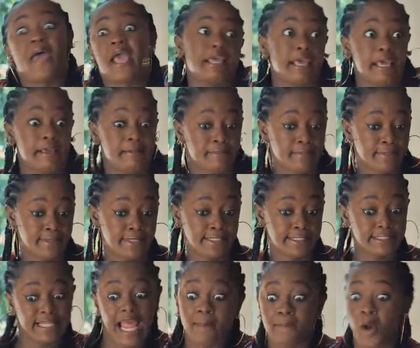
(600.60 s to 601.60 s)
I beg
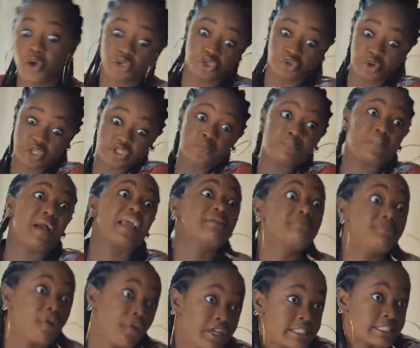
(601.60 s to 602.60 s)
him? Did I prostrate to beg
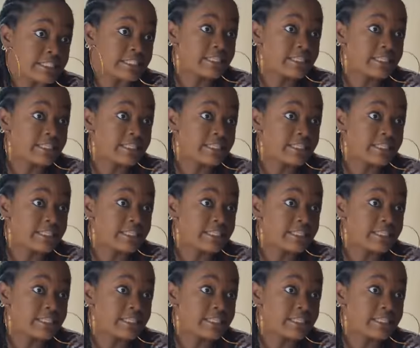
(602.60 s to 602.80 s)
him for